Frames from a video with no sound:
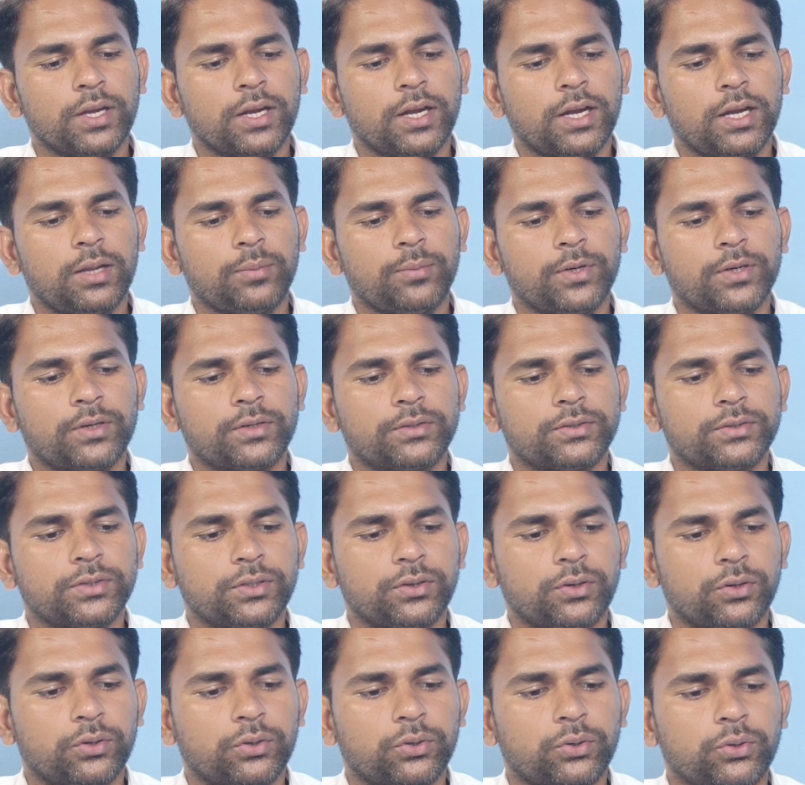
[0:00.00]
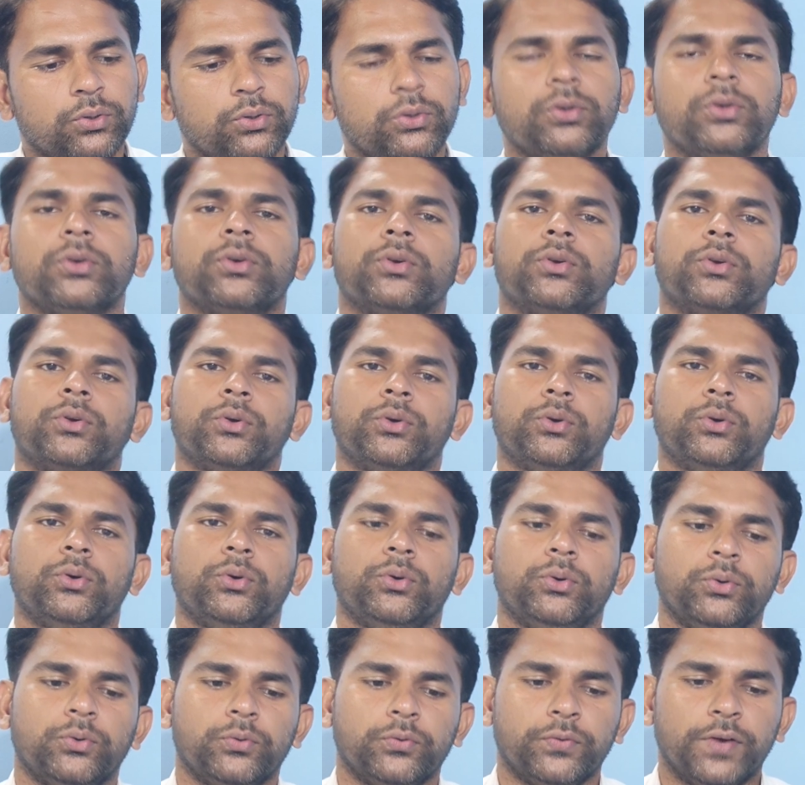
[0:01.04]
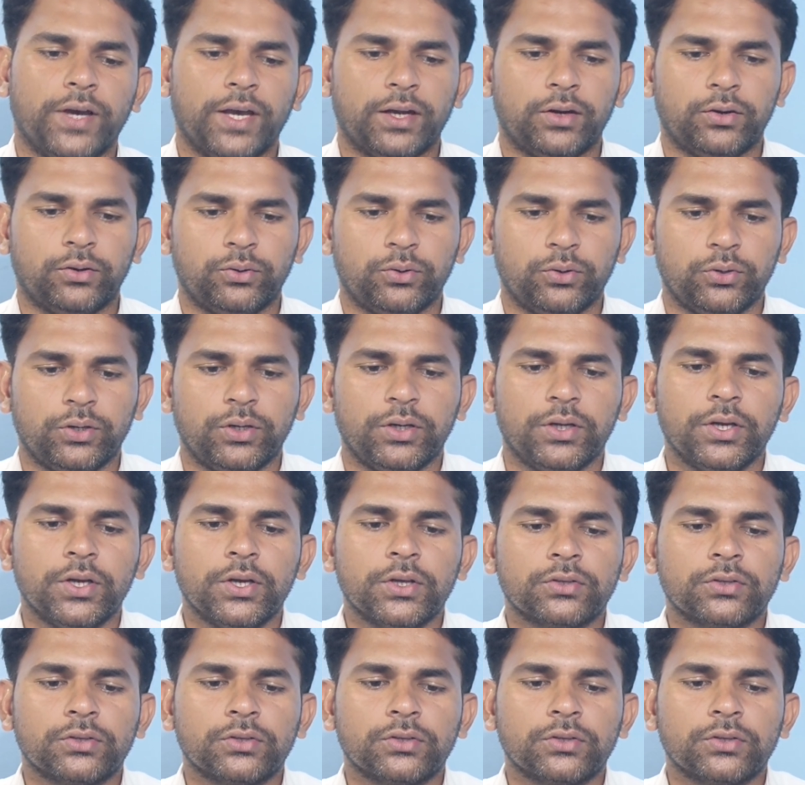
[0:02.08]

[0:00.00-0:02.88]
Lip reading: limit 0 to 2. Very good.